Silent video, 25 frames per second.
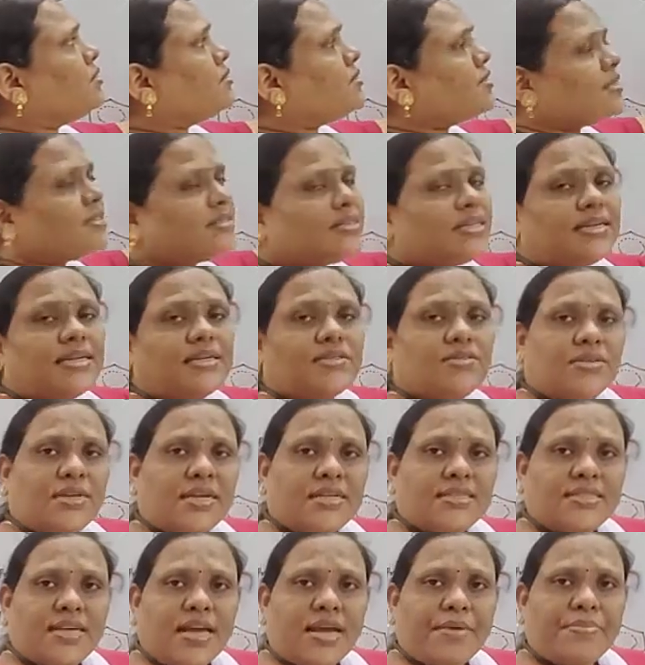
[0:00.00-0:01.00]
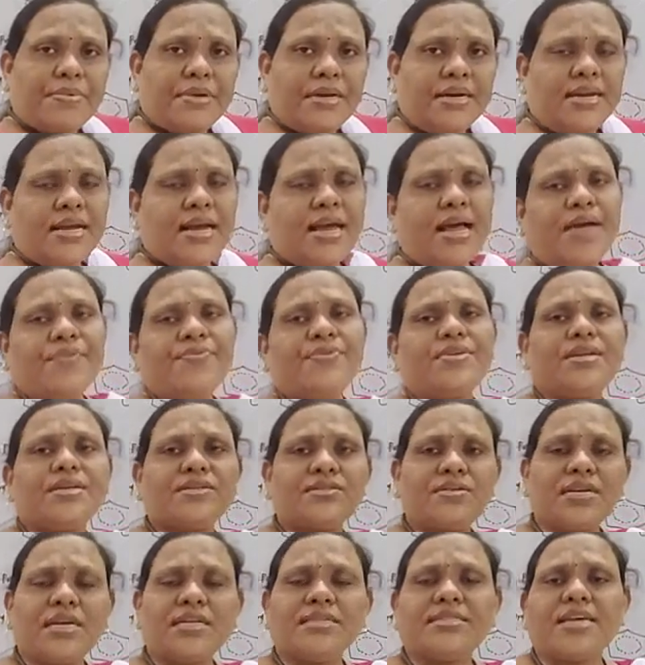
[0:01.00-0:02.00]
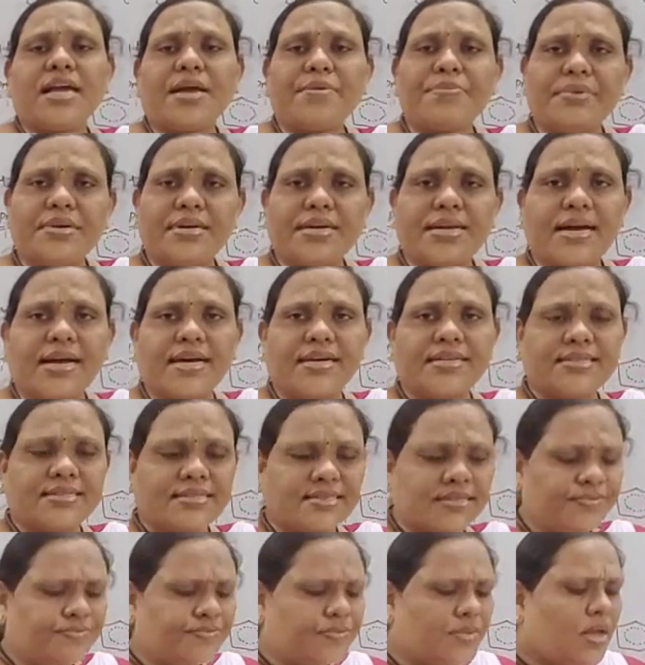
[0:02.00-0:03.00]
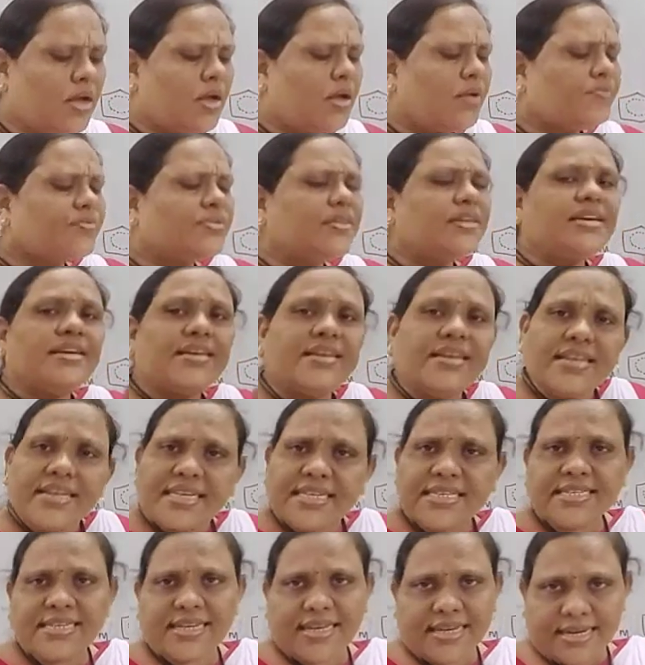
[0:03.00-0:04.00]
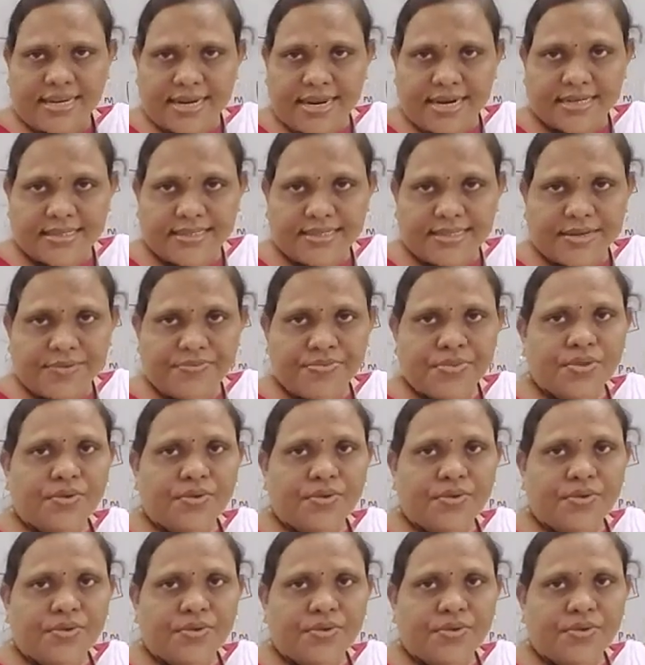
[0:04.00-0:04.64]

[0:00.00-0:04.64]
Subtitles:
This is the resonance hybrid, and the resonance hybrid has the least energy.